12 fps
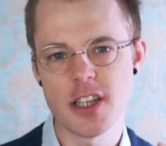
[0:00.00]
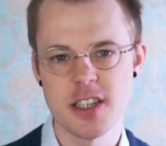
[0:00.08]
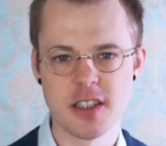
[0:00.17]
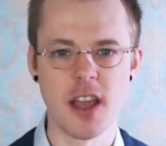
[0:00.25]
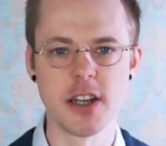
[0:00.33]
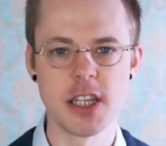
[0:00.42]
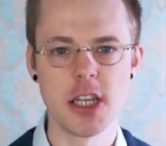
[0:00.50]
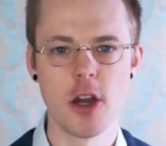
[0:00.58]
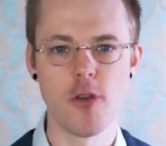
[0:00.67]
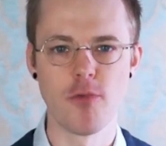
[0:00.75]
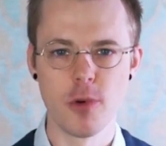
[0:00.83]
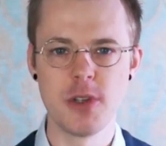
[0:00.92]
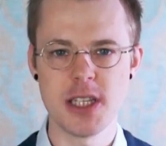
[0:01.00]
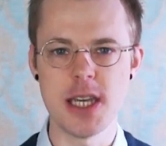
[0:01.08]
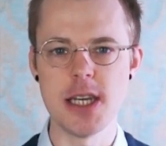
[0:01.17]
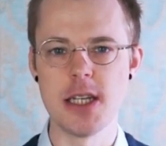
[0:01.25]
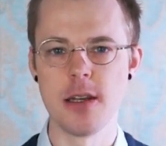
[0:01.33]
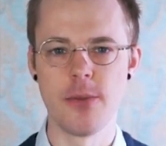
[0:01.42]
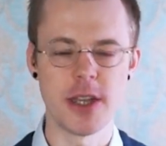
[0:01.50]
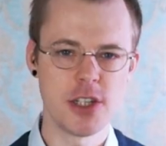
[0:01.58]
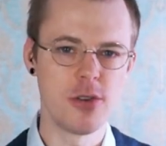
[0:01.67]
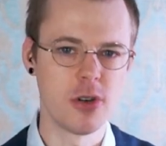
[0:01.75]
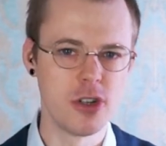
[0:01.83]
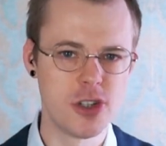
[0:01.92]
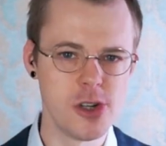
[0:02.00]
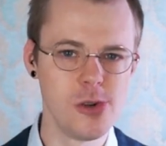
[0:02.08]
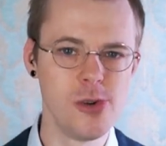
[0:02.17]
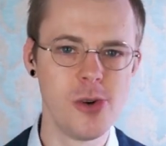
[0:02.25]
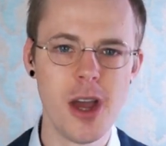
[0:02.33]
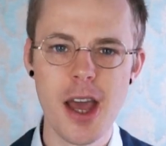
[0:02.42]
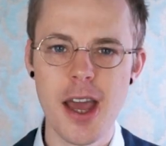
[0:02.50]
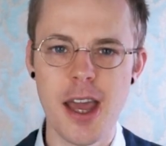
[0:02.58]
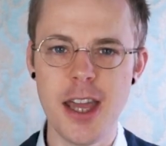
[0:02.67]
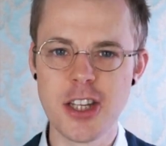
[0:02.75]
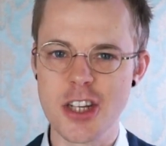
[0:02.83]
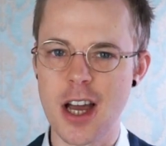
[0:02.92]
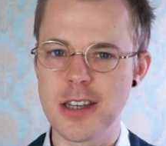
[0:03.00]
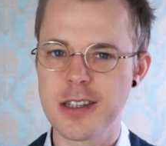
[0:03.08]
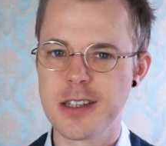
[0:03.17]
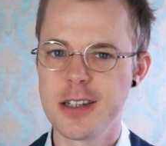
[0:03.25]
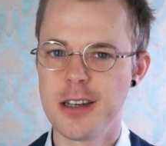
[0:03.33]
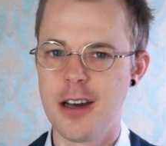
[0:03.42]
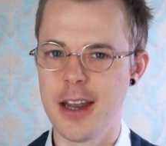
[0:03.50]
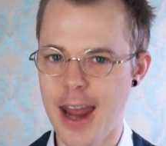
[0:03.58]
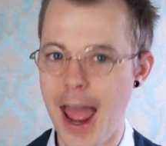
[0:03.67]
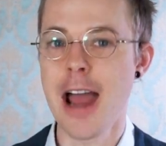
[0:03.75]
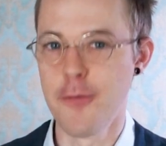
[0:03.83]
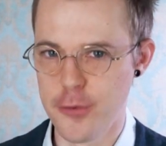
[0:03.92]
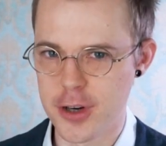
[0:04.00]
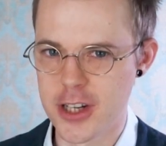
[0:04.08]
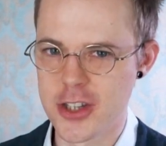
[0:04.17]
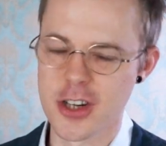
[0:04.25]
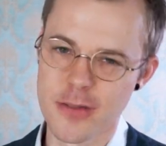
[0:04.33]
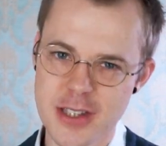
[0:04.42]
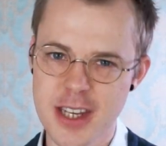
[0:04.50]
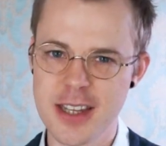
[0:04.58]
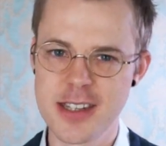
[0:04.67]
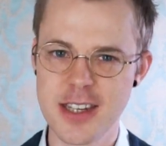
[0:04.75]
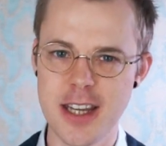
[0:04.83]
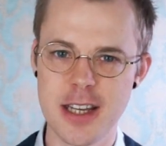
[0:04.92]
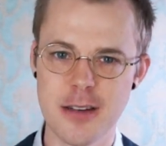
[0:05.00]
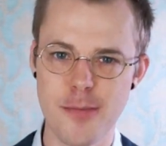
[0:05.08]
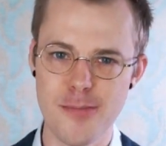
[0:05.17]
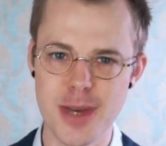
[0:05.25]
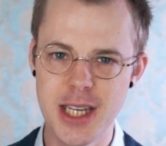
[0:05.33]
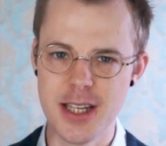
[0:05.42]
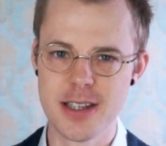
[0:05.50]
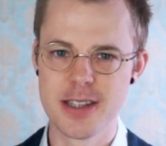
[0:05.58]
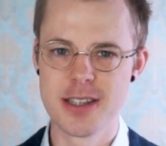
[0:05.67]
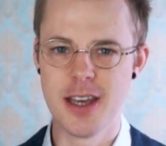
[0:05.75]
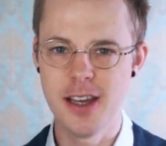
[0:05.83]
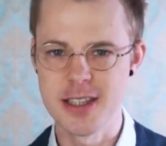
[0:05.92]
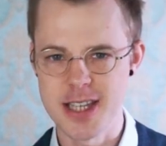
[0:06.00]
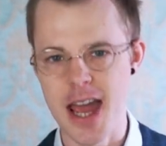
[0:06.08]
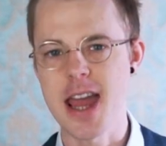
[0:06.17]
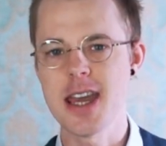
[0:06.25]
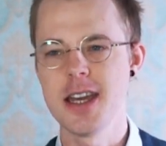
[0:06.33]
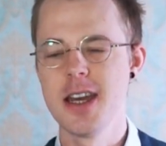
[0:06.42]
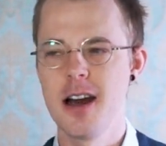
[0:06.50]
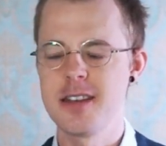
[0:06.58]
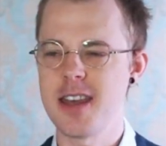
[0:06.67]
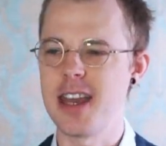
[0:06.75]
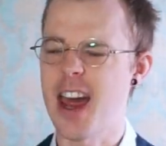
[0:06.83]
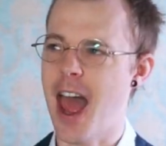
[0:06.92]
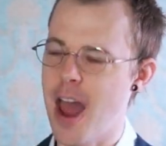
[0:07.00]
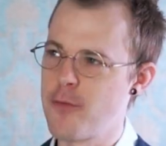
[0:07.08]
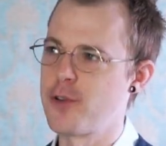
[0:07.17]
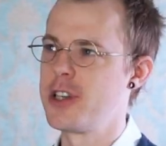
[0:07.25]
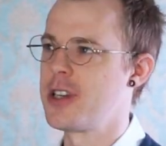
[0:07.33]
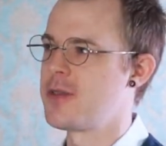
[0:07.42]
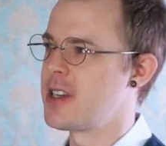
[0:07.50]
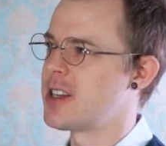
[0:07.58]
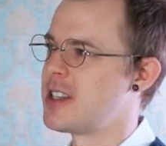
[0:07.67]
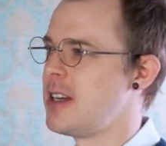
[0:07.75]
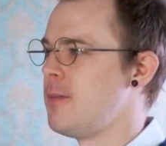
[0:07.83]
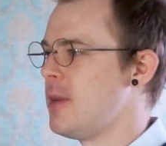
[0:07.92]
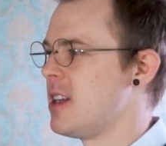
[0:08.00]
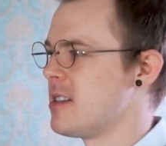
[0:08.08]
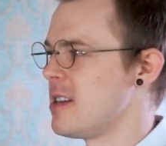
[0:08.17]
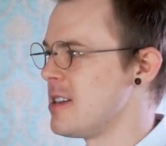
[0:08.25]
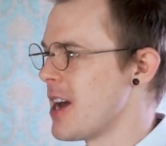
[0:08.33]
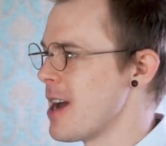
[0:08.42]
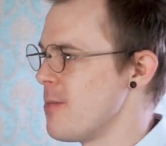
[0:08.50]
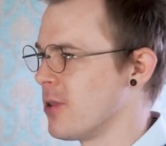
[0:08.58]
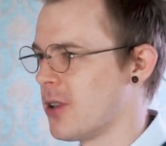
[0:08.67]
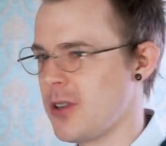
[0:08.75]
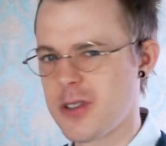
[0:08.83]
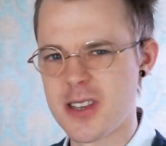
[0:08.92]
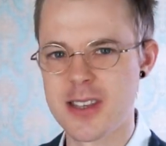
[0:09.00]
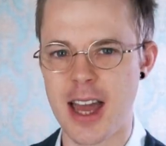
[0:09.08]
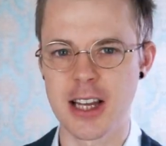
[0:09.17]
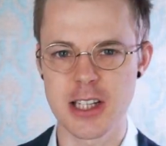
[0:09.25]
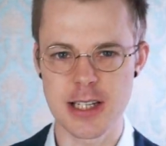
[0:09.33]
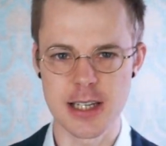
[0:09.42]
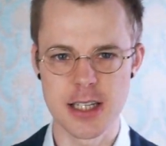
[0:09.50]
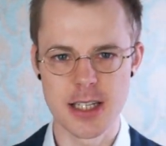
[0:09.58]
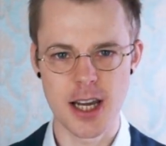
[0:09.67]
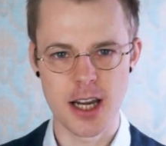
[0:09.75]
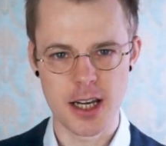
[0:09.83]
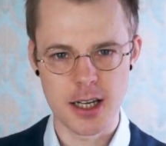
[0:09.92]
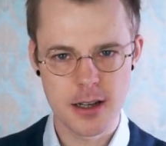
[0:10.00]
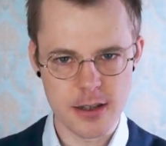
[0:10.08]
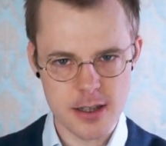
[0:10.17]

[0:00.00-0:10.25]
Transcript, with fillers: study routine that you can do in just an average of 16 minutes a day. I say an average of 16 minutes a day because it's actually uh,